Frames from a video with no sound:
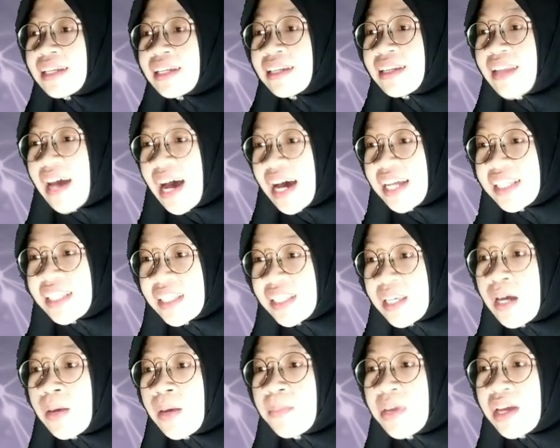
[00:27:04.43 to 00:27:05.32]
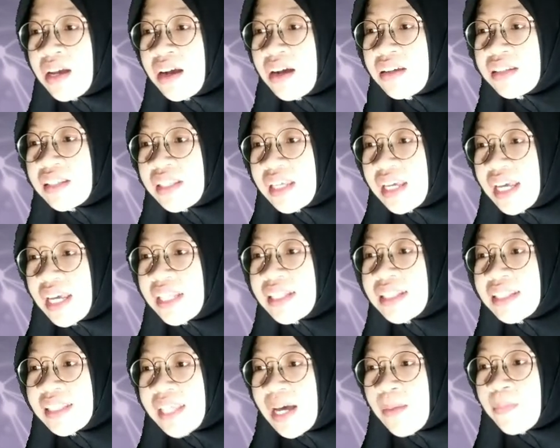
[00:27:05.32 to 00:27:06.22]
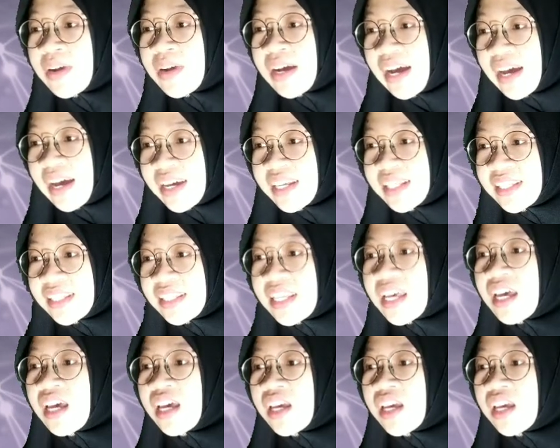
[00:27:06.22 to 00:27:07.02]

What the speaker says: That's because in some cases,